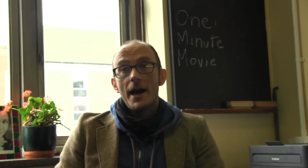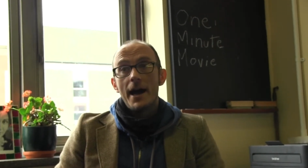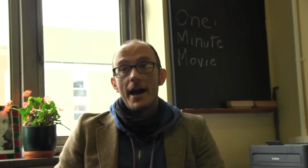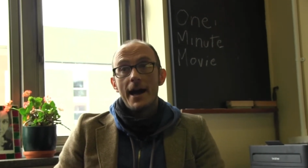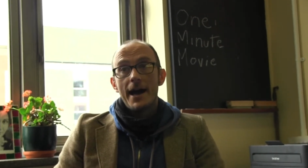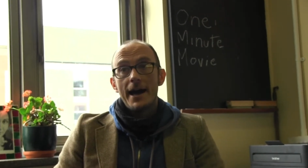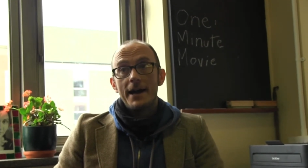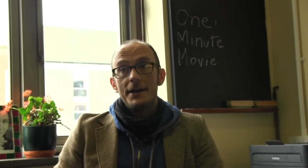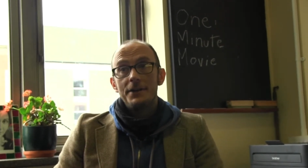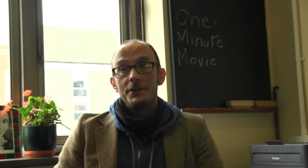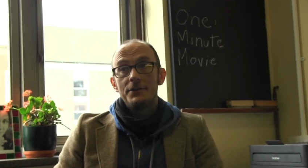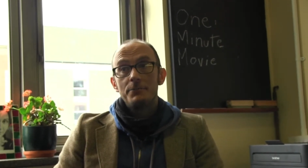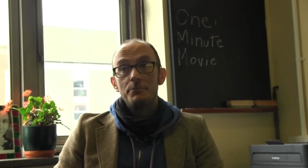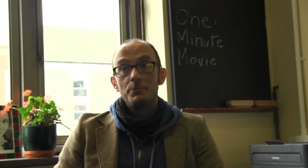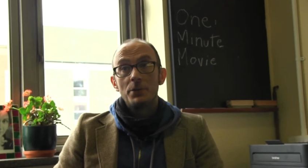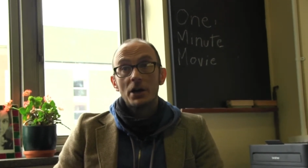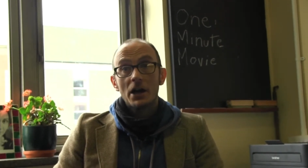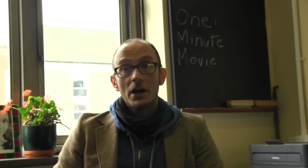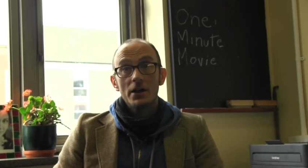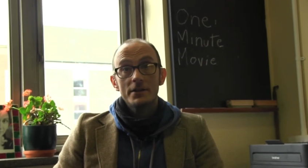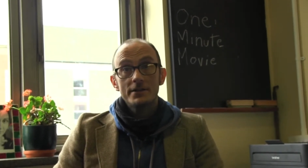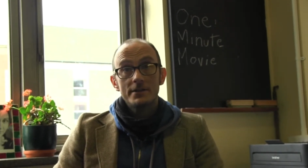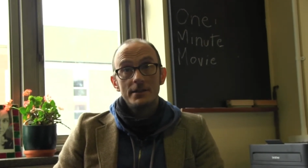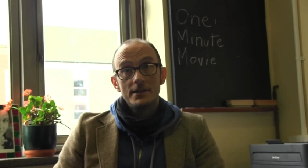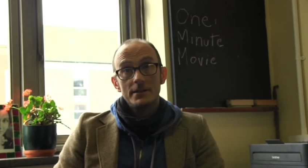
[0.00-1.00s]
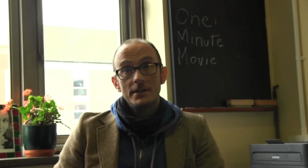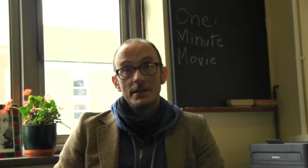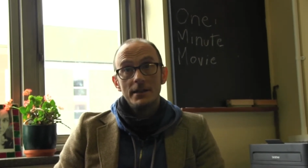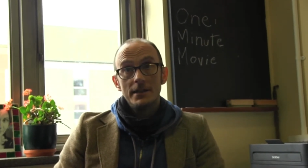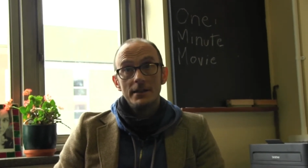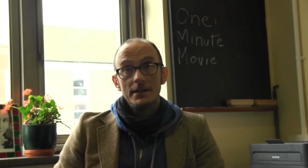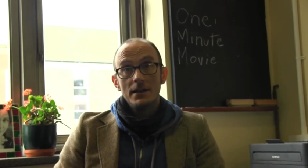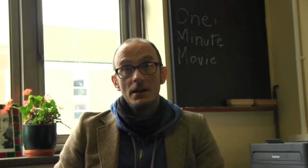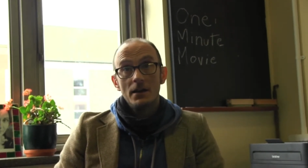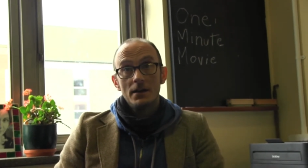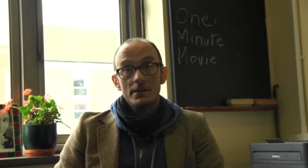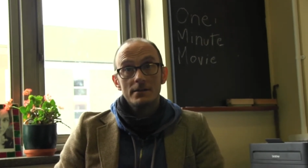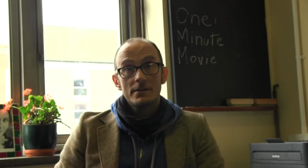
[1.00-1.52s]
And because this
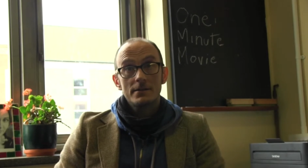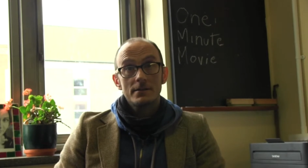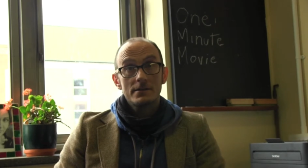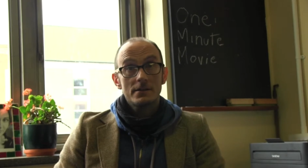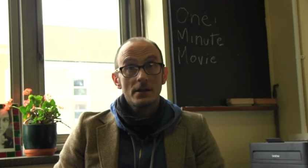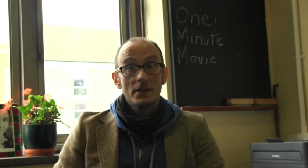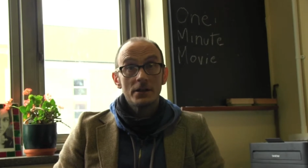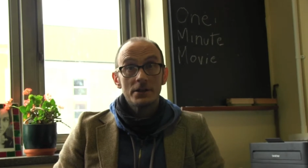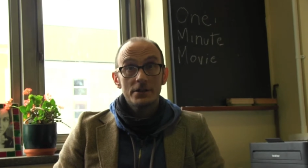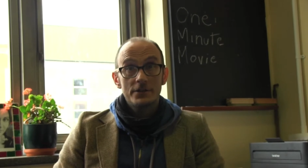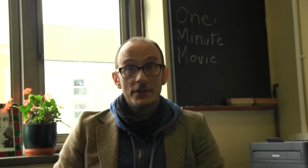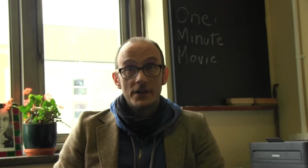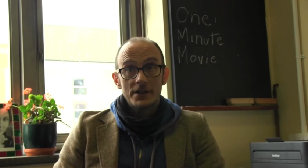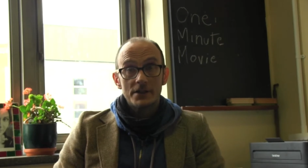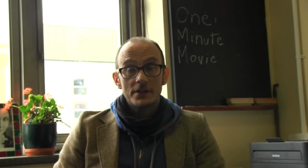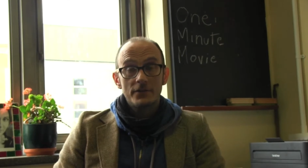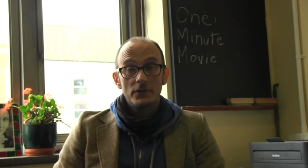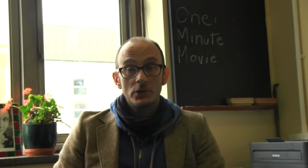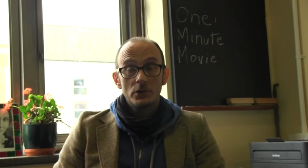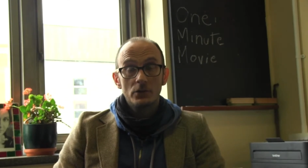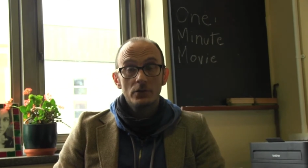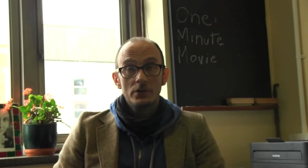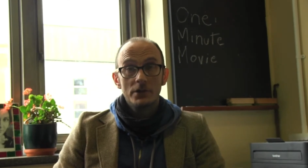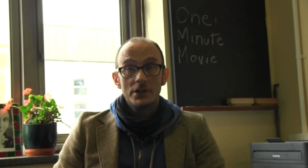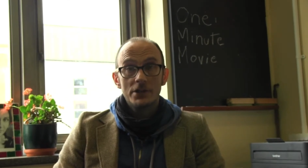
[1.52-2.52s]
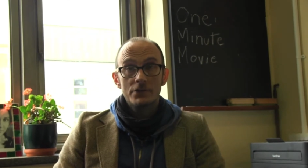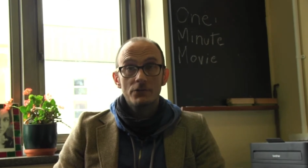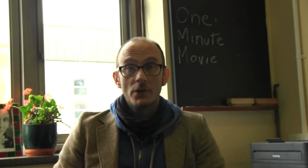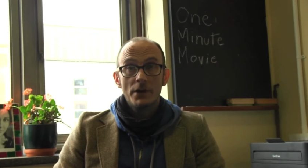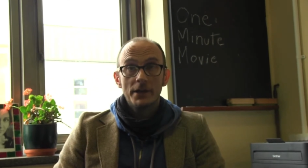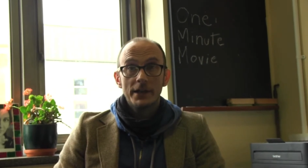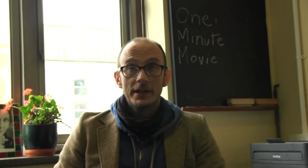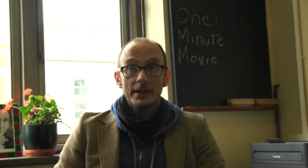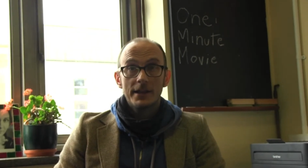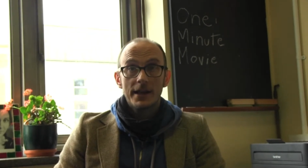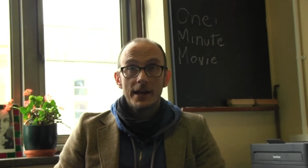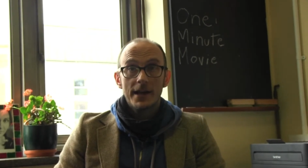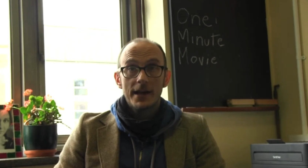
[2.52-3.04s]
year the Arts and Science Festival is
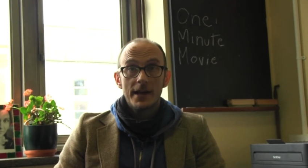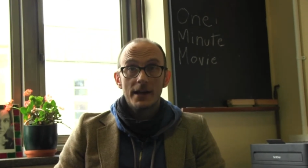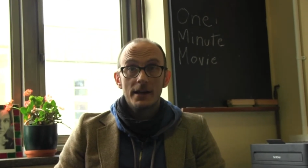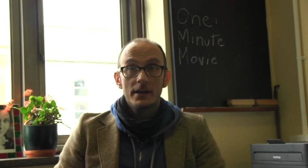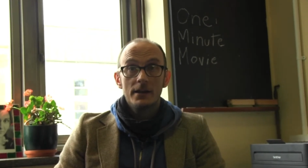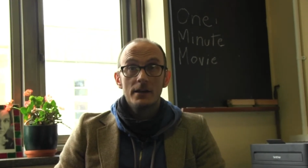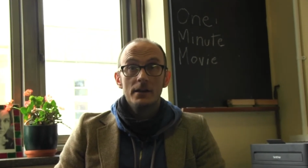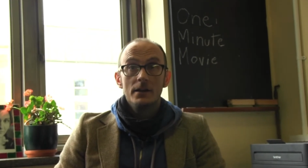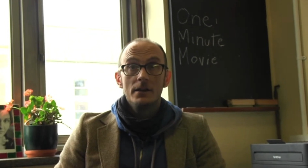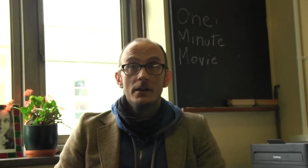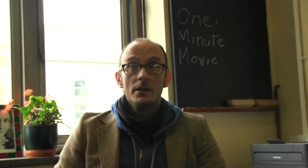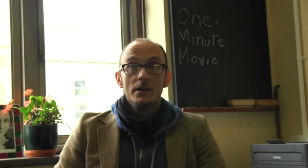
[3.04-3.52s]
running their